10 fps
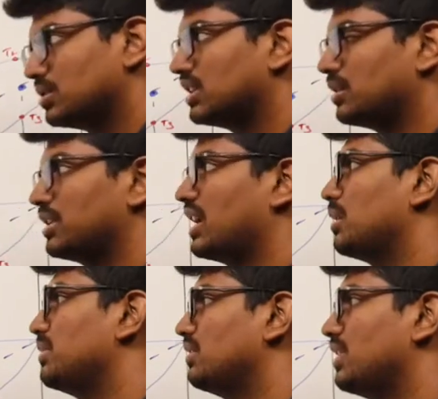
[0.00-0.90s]
So
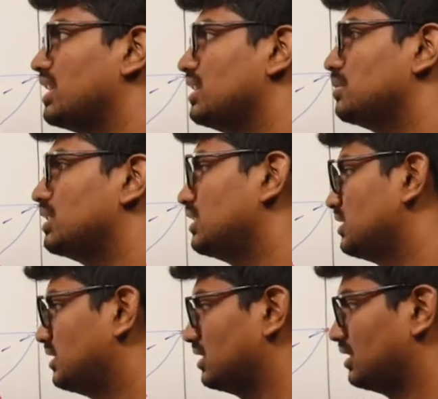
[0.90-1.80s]
thermodynamic
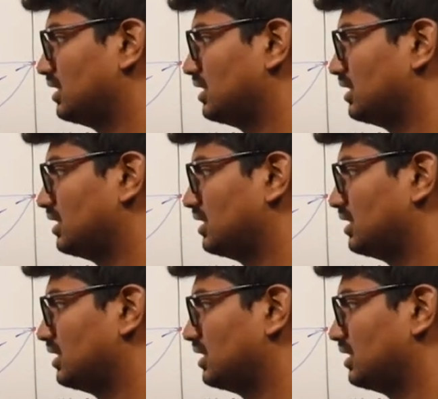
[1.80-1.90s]
variables,